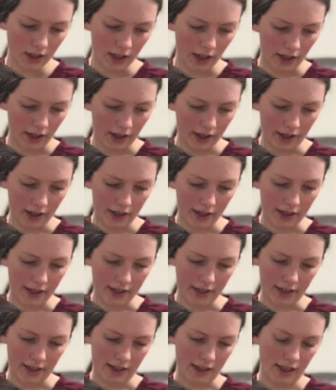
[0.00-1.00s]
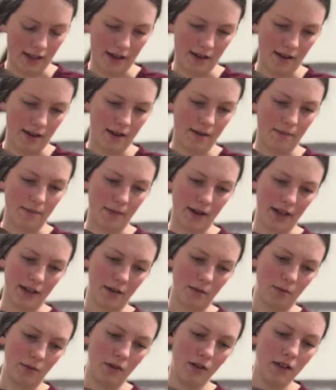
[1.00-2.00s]
And then the
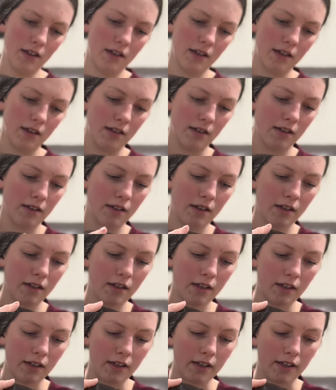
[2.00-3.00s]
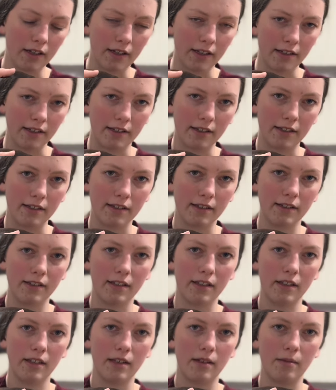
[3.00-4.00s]
mandible is this
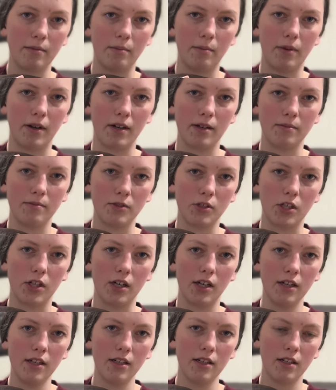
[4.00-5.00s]
bottom jaw.